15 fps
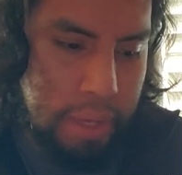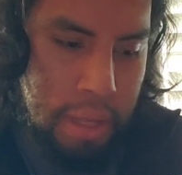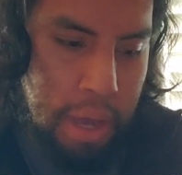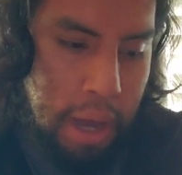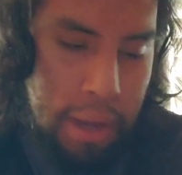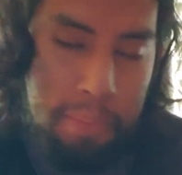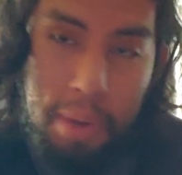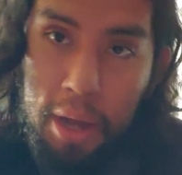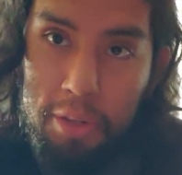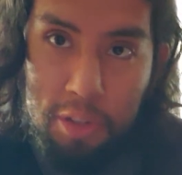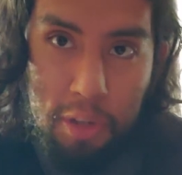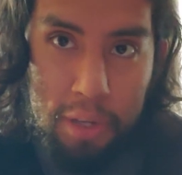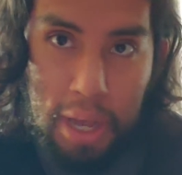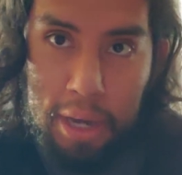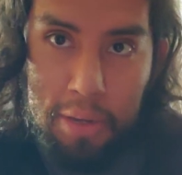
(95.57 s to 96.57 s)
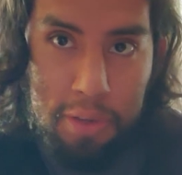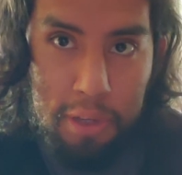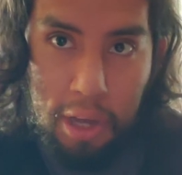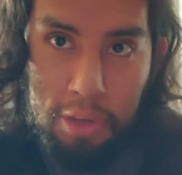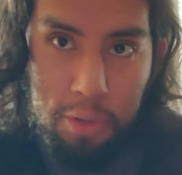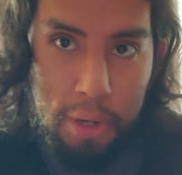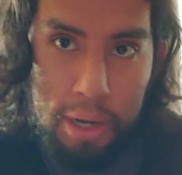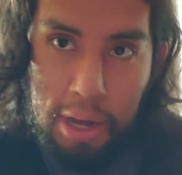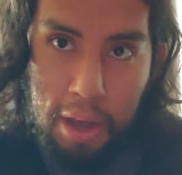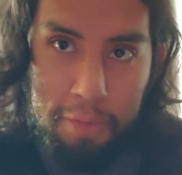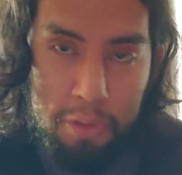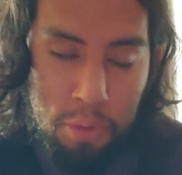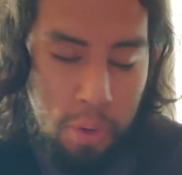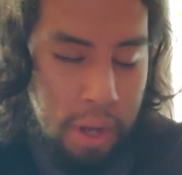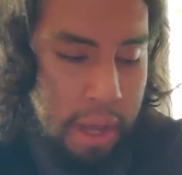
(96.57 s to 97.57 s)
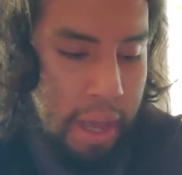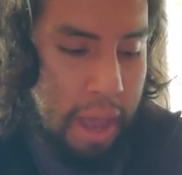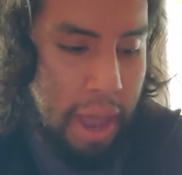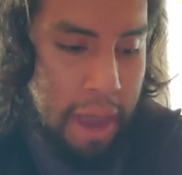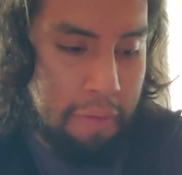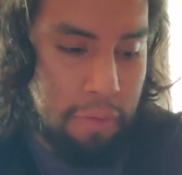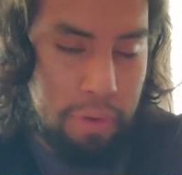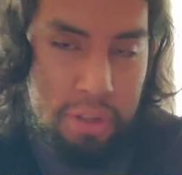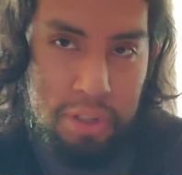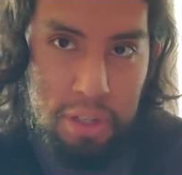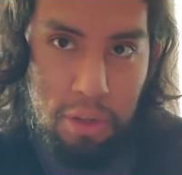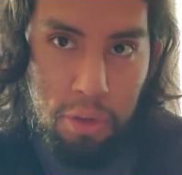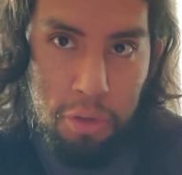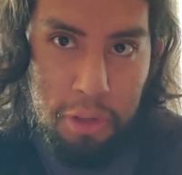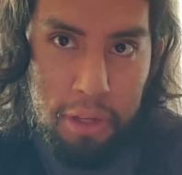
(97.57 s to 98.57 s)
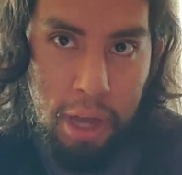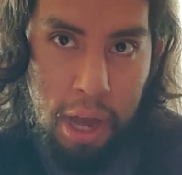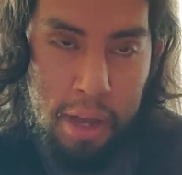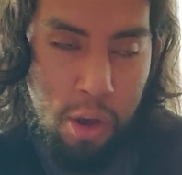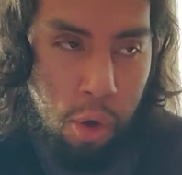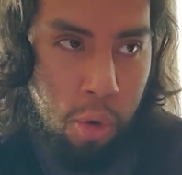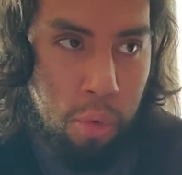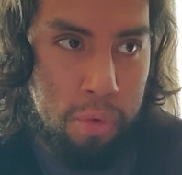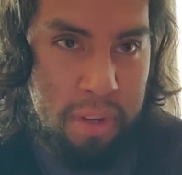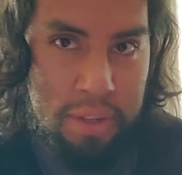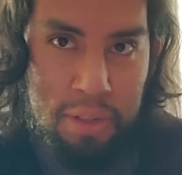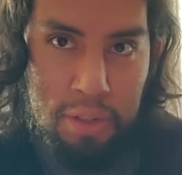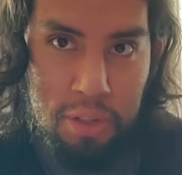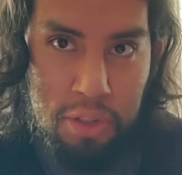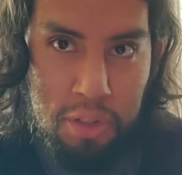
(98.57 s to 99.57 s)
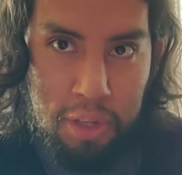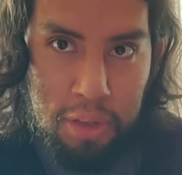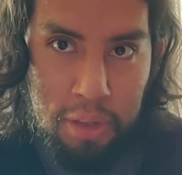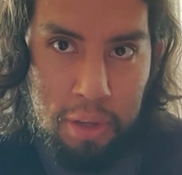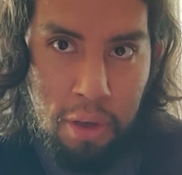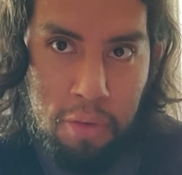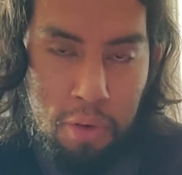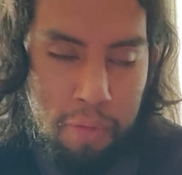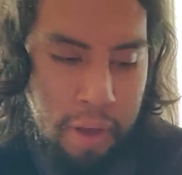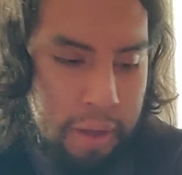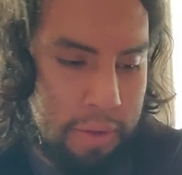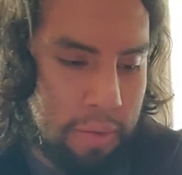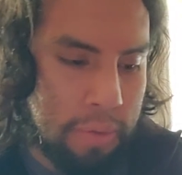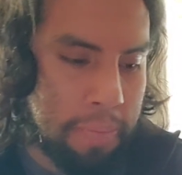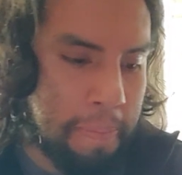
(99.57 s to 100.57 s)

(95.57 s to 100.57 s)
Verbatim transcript: I am not selling anything I do not have to. Every single thing I own is insanely undervalued.